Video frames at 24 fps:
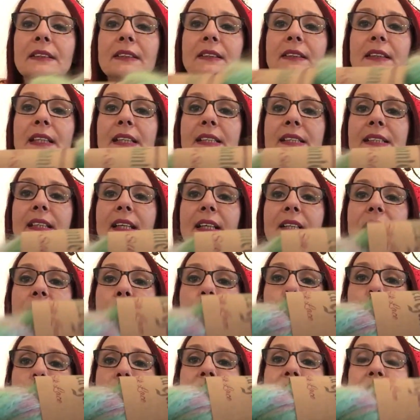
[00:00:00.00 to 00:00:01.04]
That's it in the
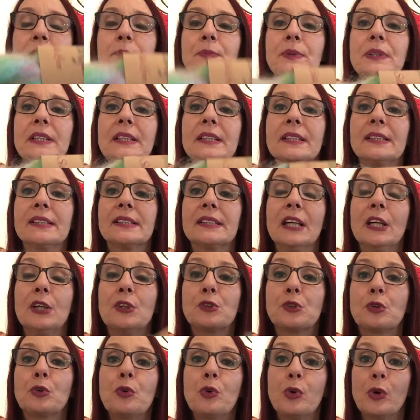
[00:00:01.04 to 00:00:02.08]
mohair base.
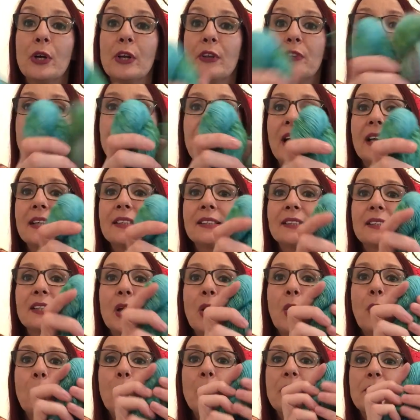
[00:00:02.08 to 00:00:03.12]
So this
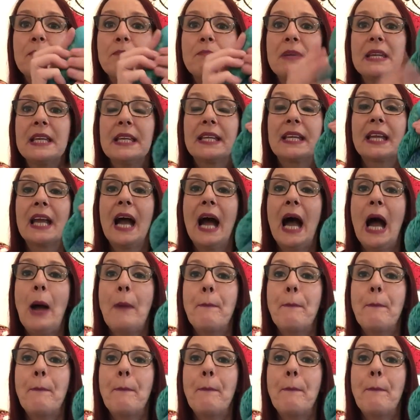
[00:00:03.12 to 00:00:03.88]
would make a